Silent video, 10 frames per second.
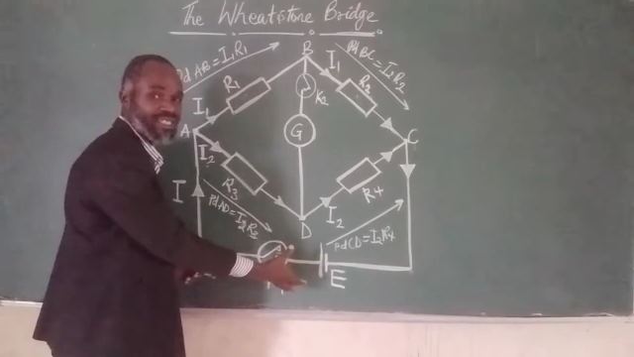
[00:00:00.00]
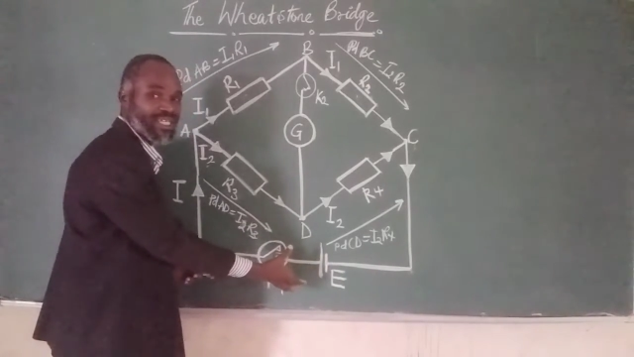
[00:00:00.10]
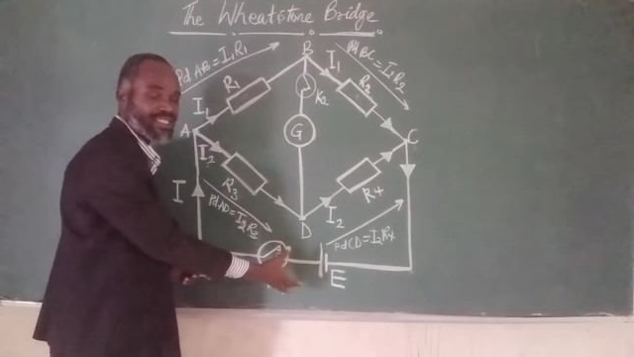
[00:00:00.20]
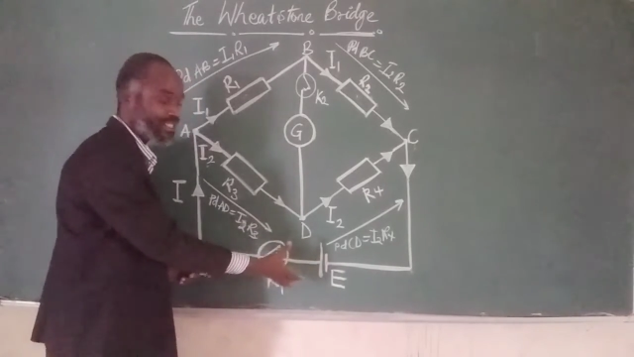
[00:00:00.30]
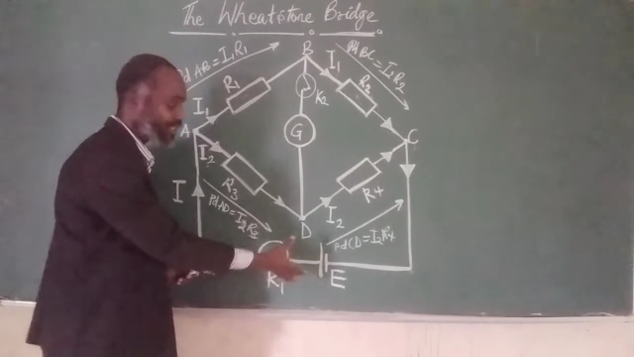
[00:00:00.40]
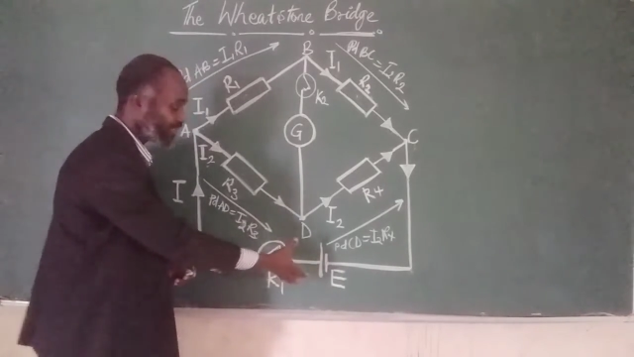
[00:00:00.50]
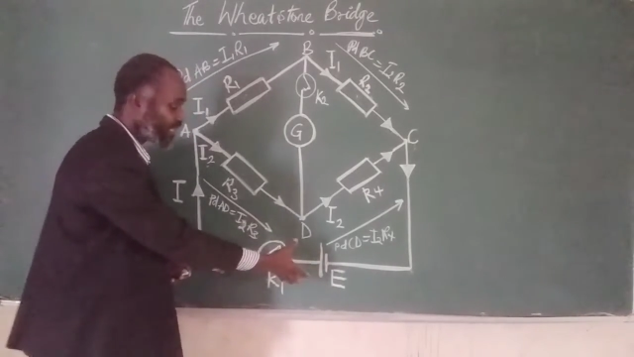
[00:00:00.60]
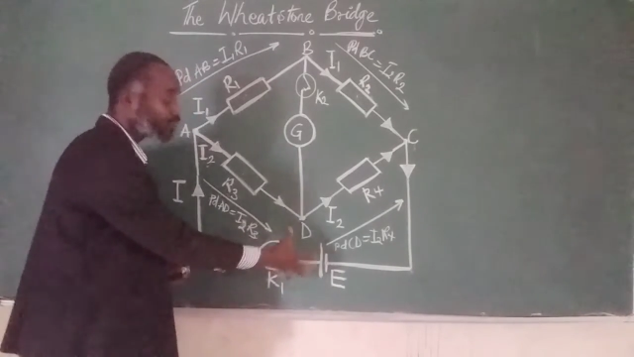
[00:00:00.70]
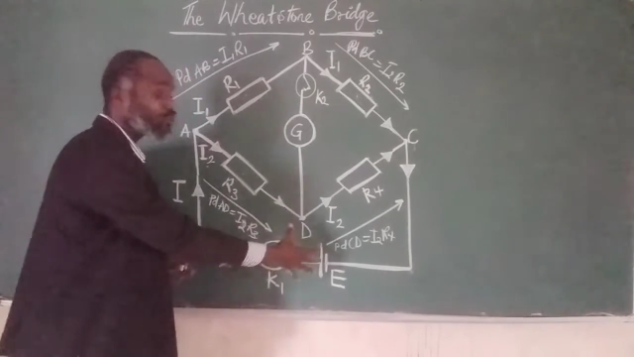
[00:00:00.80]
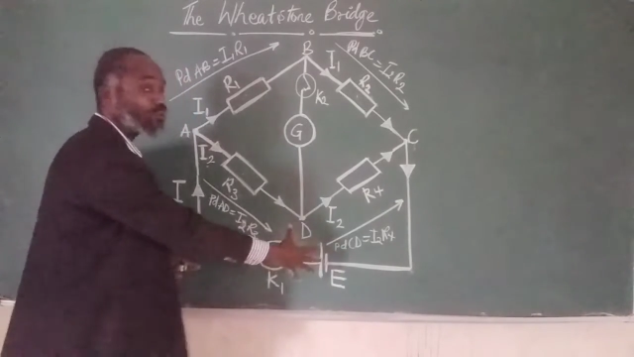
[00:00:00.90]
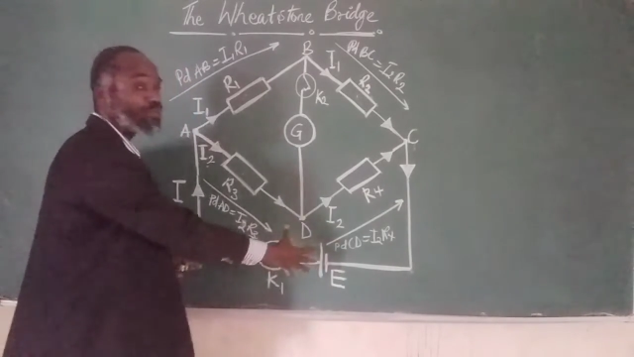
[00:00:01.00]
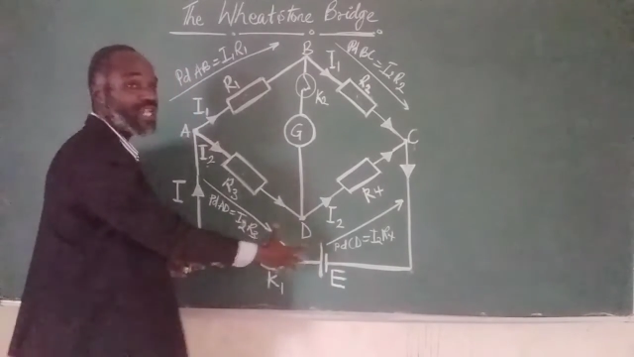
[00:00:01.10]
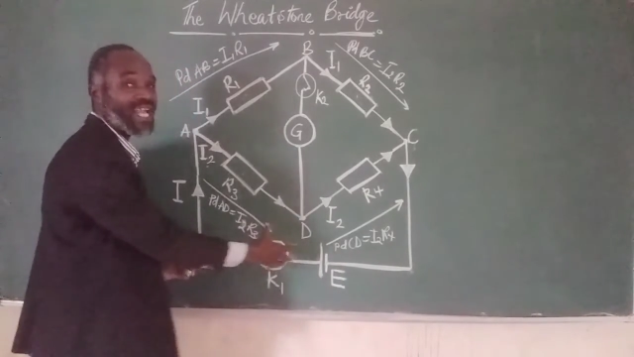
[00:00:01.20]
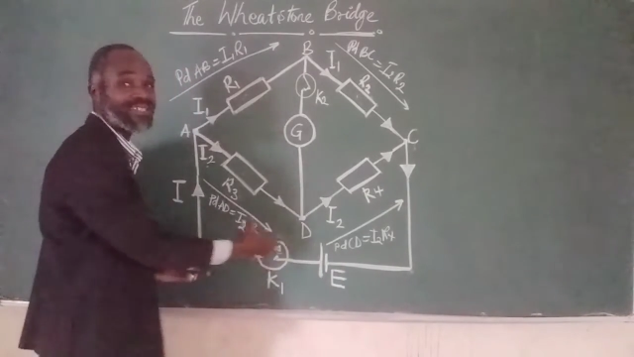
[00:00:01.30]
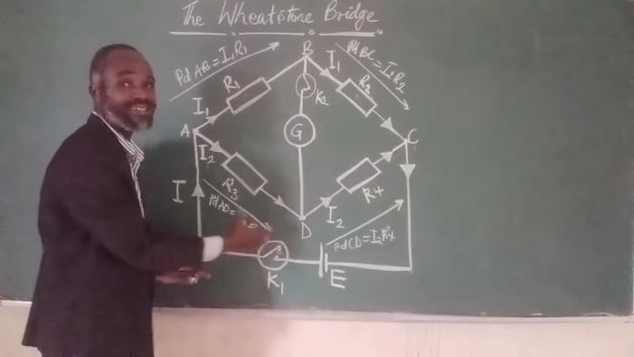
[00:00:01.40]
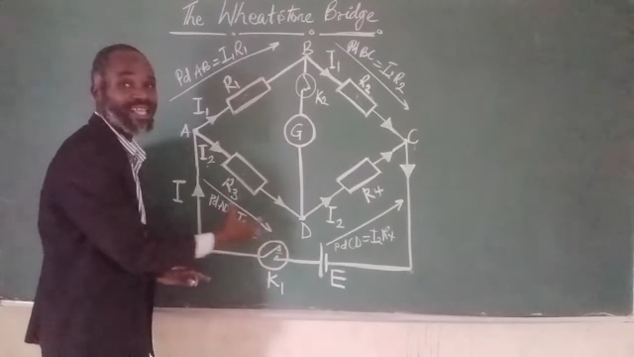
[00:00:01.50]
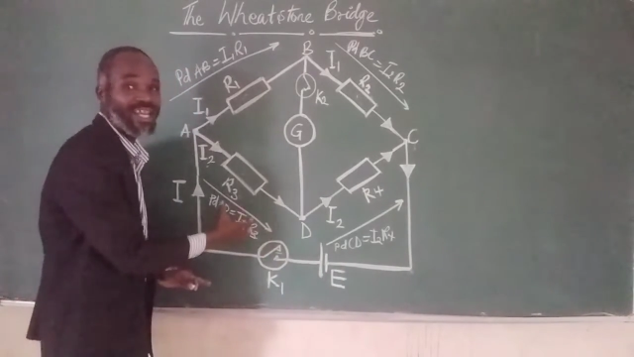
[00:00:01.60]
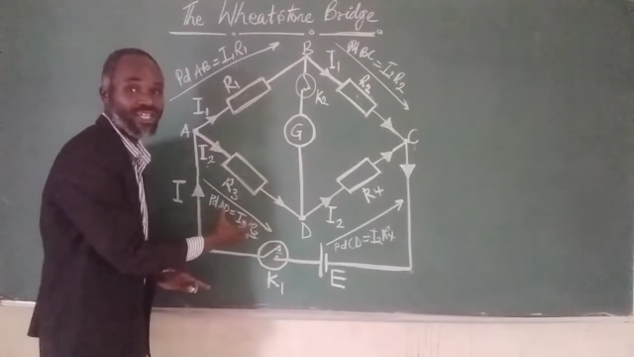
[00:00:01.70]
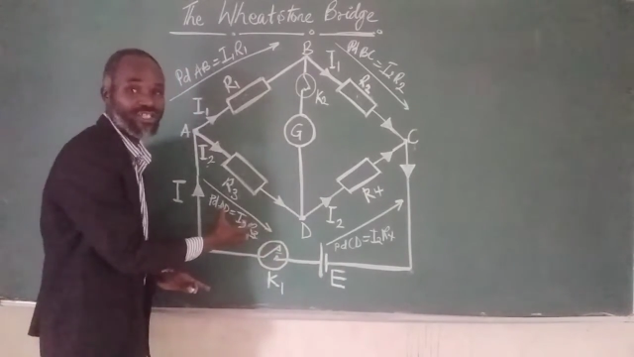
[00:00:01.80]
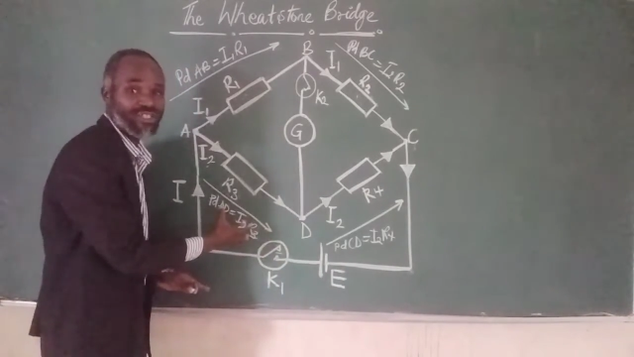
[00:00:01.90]
is that the cell supplies
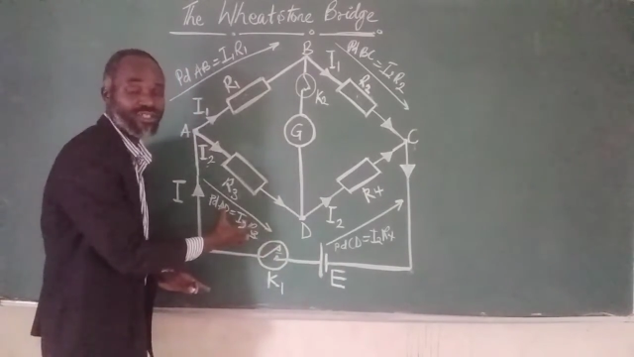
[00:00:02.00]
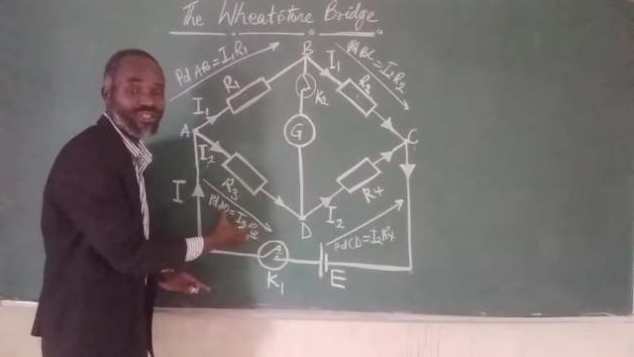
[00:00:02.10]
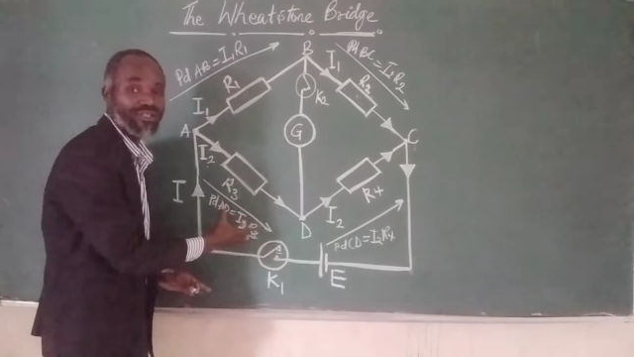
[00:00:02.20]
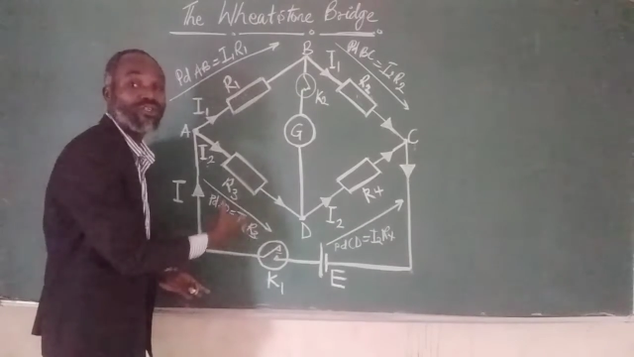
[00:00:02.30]
energy,